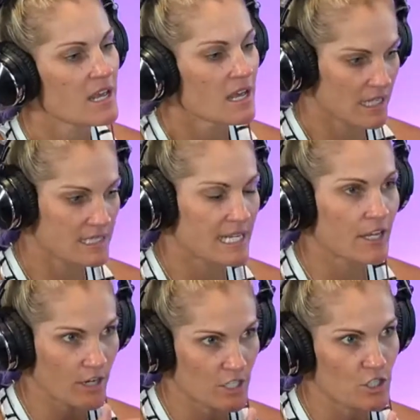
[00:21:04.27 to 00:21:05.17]
Let's
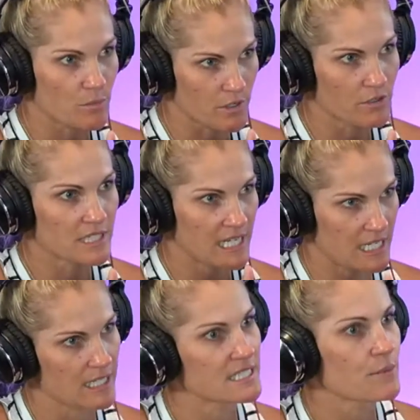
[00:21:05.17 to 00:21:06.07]
increase your protein and
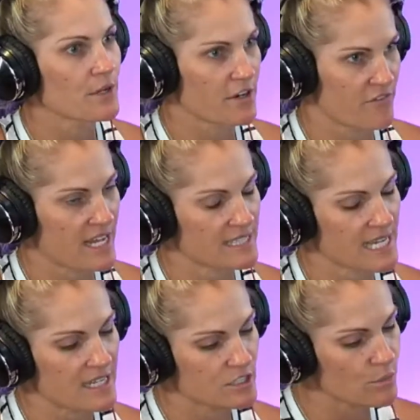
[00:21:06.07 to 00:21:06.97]
let's see where your fat's
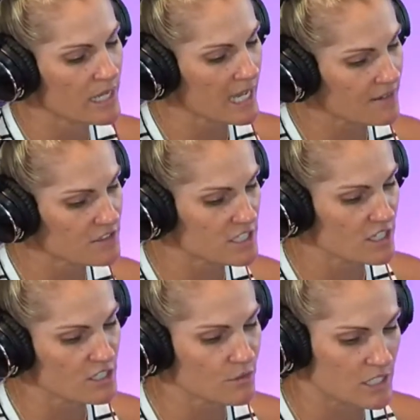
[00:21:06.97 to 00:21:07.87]
at. So we kind of just start
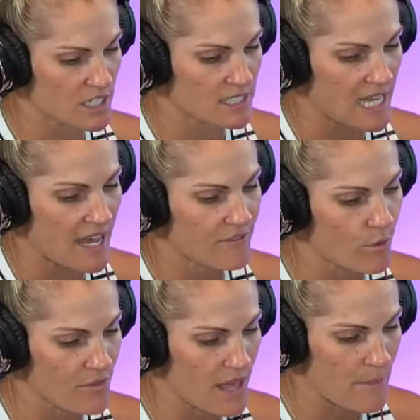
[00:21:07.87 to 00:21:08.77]
to adjust that
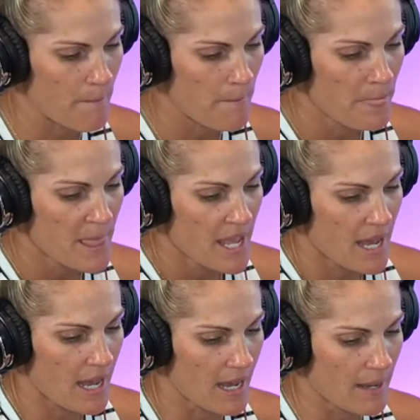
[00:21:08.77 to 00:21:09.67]
for them.
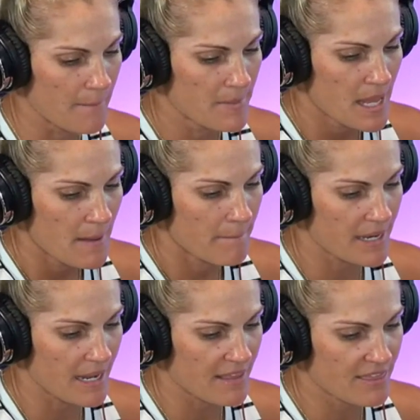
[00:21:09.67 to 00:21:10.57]
But
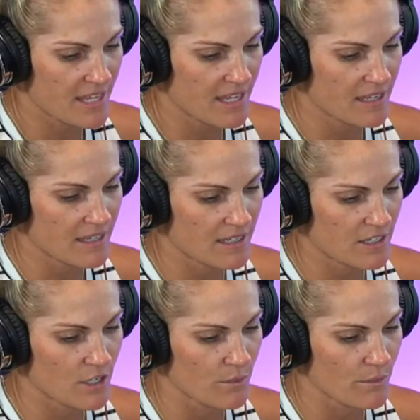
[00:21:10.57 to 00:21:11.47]
I think, you
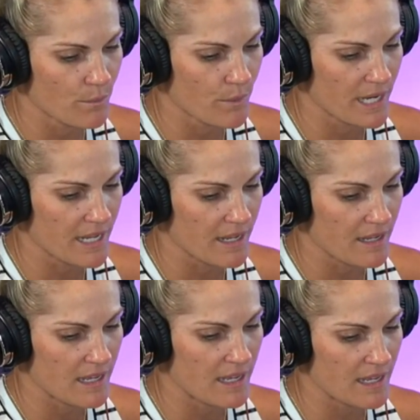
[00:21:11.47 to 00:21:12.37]
know,
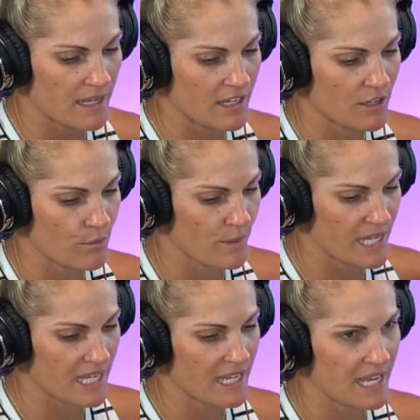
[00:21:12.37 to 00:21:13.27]
we
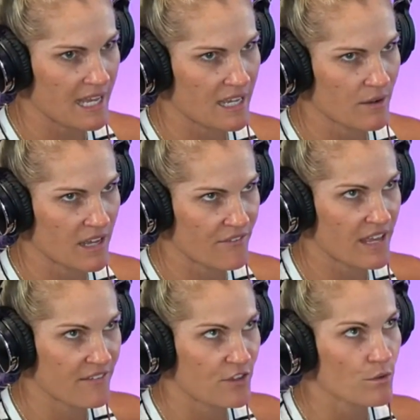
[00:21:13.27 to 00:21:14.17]
can get,
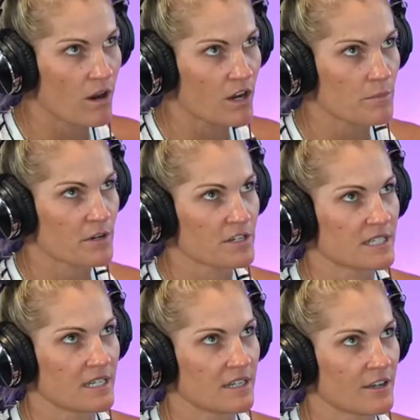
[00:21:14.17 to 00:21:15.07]
if you are a
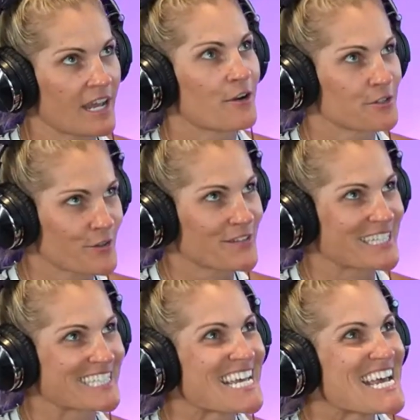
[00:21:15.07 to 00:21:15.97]
person, okay, now I was going with
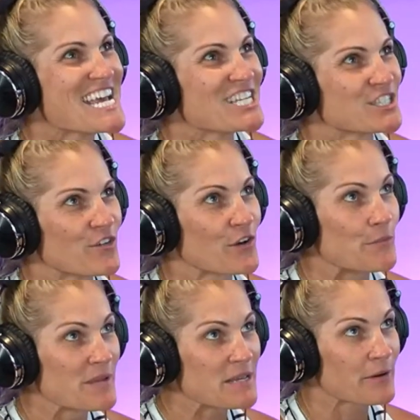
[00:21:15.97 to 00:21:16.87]
this. So for
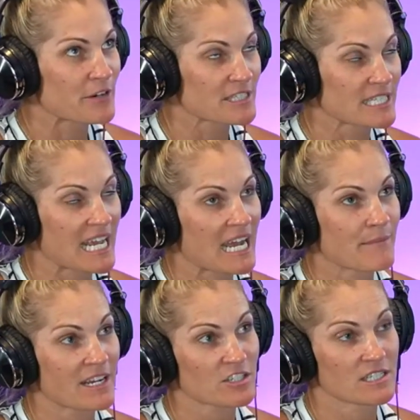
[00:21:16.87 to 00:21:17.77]
me personally, I'm
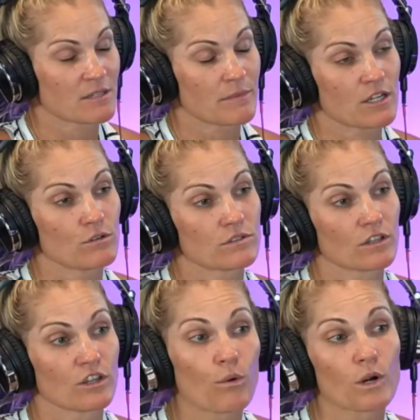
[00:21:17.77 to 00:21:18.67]
actually somebody who's a
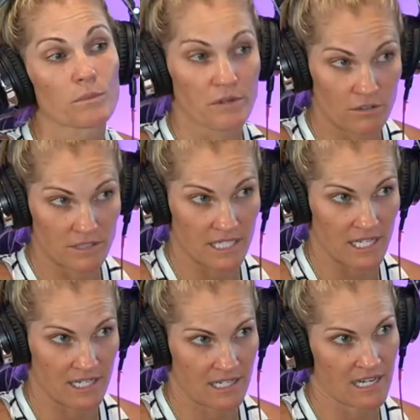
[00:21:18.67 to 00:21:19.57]
lower
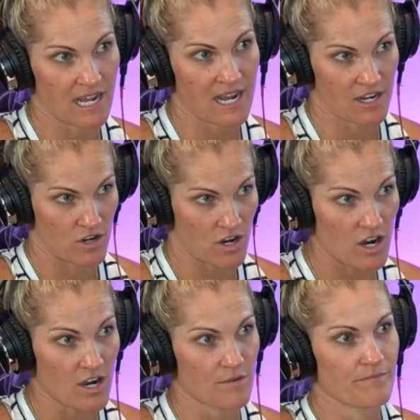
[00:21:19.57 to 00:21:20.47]
protein and a higher
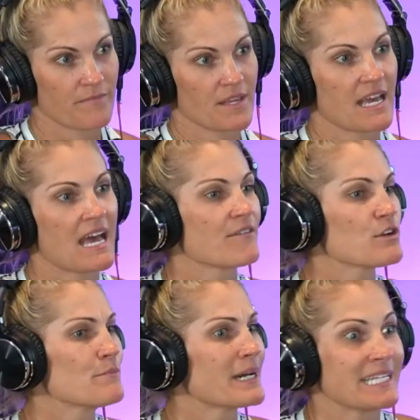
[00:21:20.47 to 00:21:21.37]
carb.
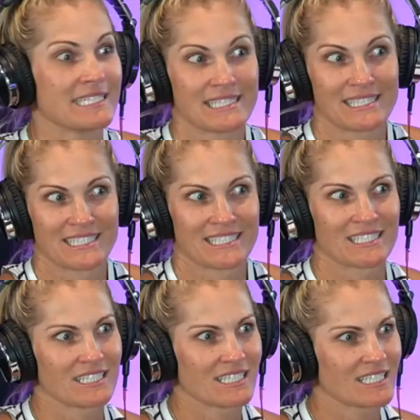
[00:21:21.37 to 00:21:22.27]
Oh, I love
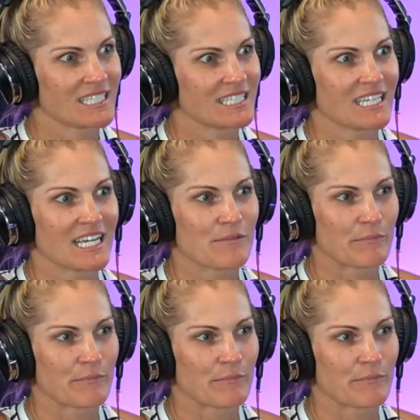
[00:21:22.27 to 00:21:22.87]
that. I'm sure I'm not.